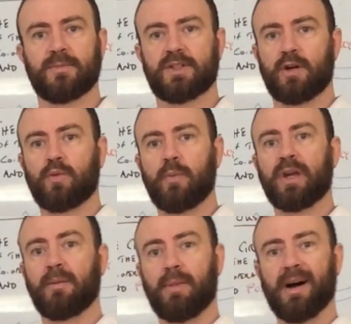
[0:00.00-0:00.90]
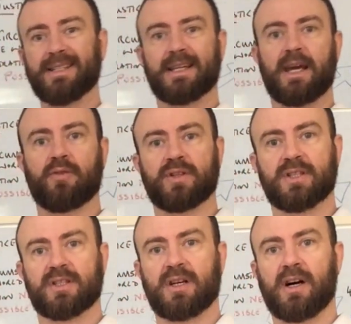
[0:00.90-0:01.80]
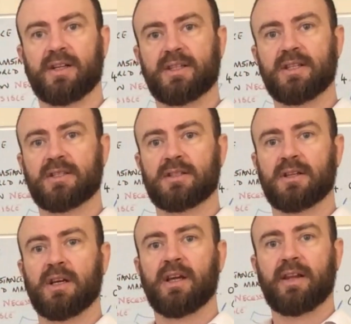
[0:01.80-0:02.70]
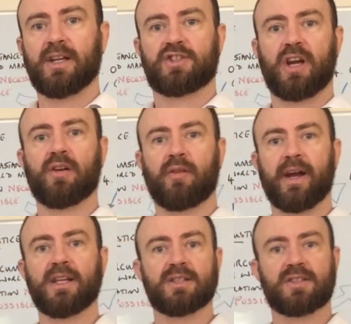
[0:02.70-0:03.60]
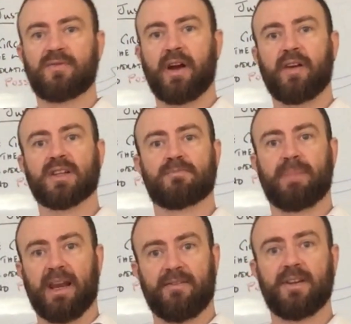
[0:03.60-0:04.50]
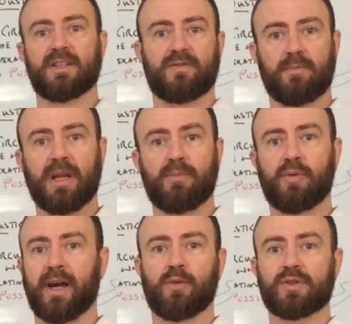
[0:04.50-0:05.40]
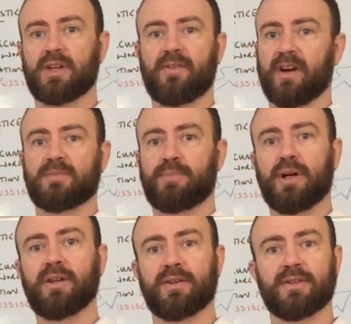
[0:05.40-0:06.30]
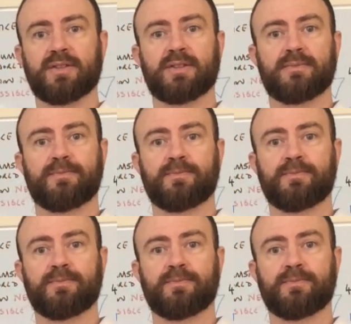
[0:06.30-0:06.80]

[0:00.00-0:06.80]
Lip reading: So when we combine together in societies, that generates various benefits for people and also various burdens.